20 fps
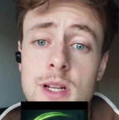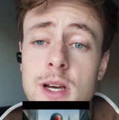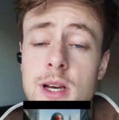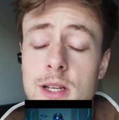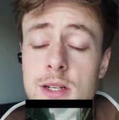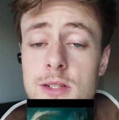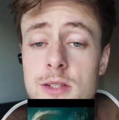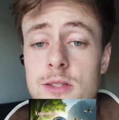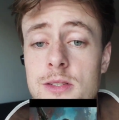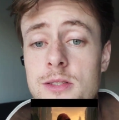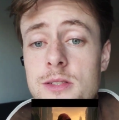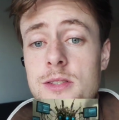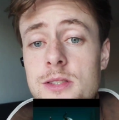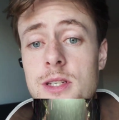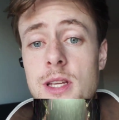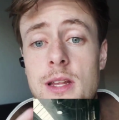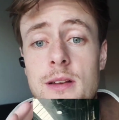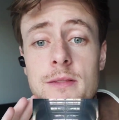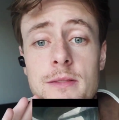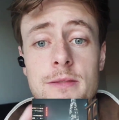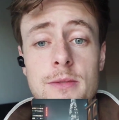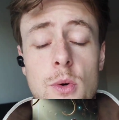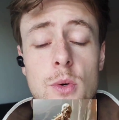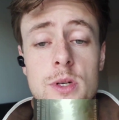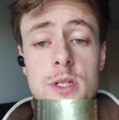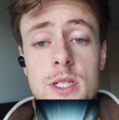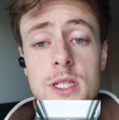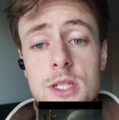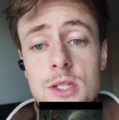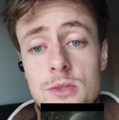hunters and
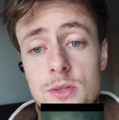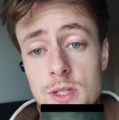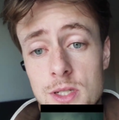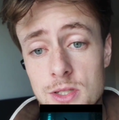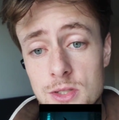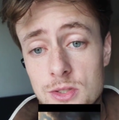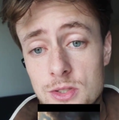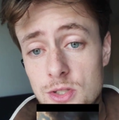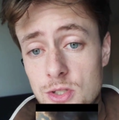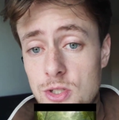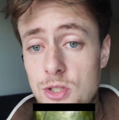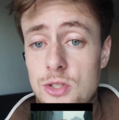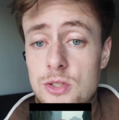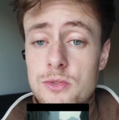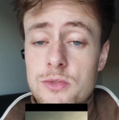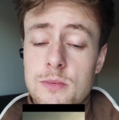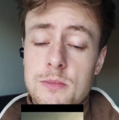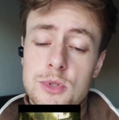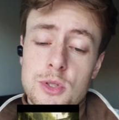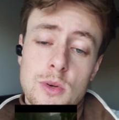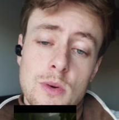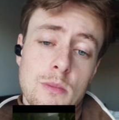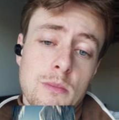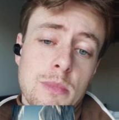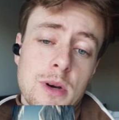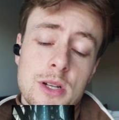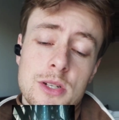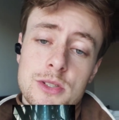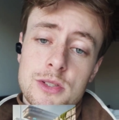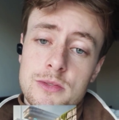14 creatures to choose from, so a
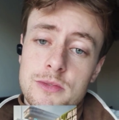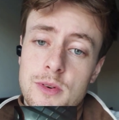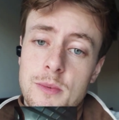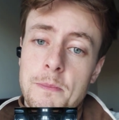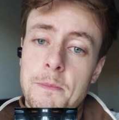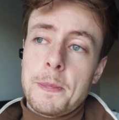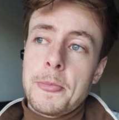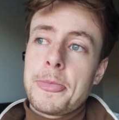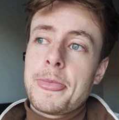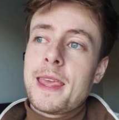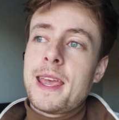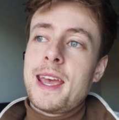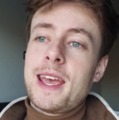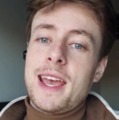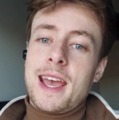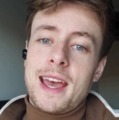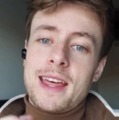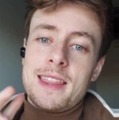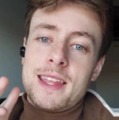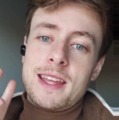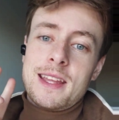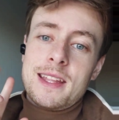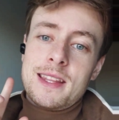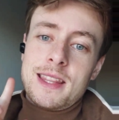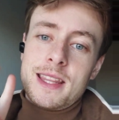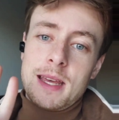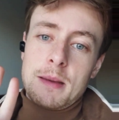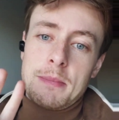bunch of them. And then they